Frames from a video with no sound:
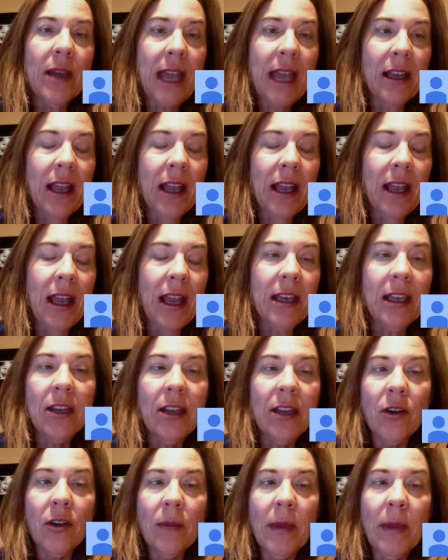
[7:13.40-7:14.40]

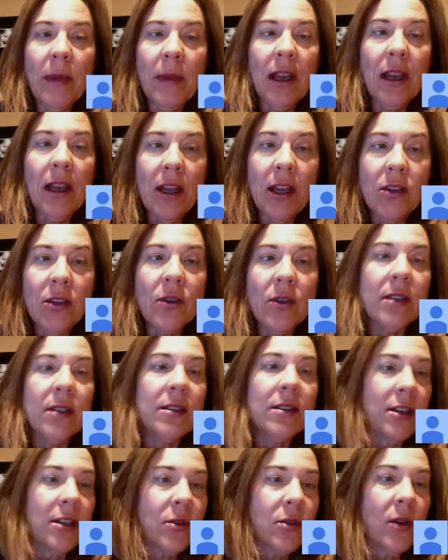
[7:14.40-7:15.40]
Canada, and in
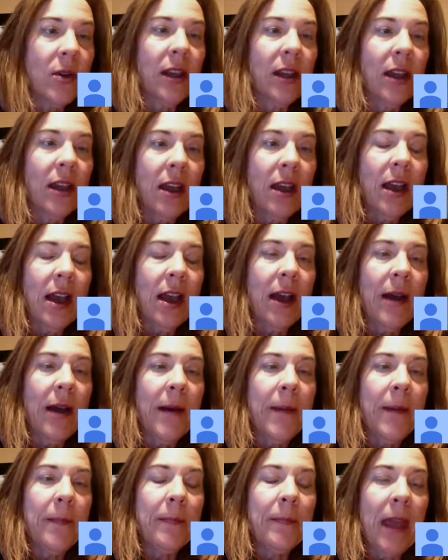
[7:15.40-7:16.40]
European countries,
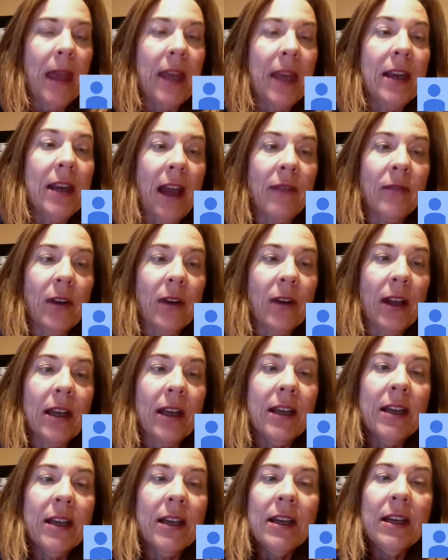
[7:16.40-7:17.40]
Australia, and
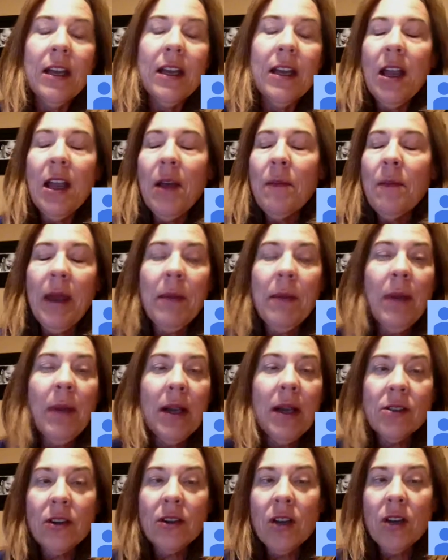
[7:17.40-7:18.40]
in Africa.
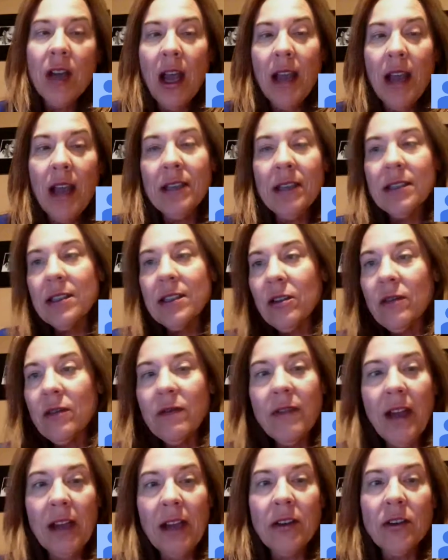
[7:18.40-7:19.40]
Bed bugs are
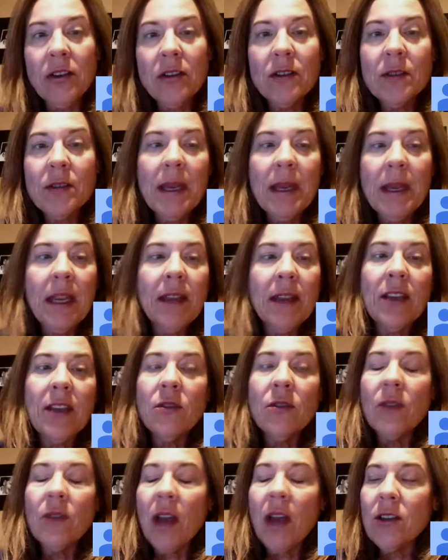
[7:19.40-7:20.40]
not considered
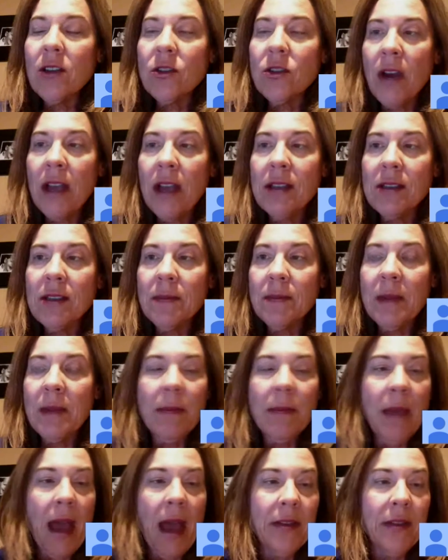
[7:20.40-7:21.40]
vectors, meaning they do not
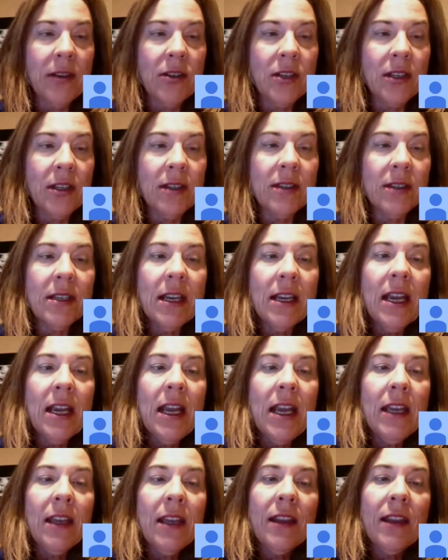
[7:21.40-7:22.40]
transmit
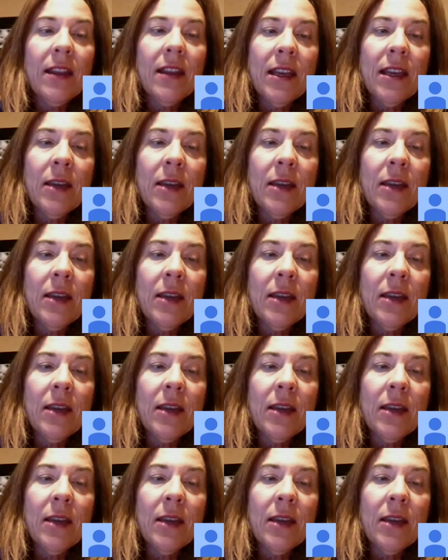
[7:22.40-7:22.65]
pathogens.